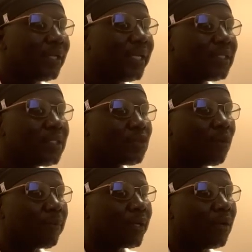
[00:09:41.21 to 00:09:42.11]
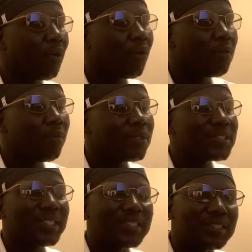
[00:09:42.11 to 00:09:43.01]
NAATH chop
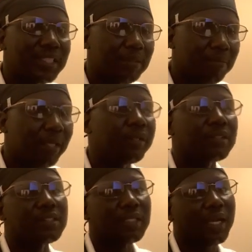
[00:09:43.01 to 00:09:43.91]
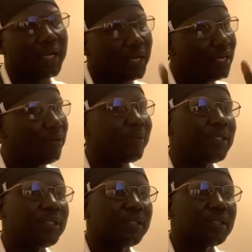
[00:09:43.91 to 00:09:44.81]
almost 16 millions laga cover
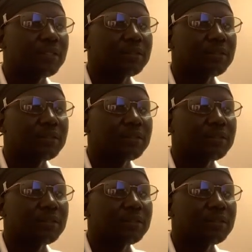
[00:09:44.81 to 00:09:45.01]
a year